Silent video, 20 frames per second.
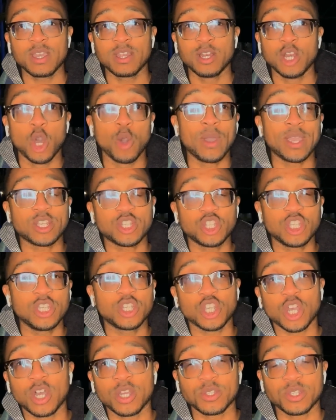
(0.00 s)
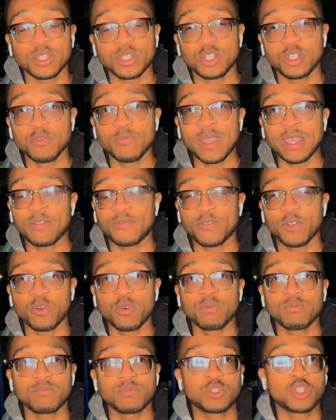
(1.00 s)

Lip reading: Low XG chances, you may feel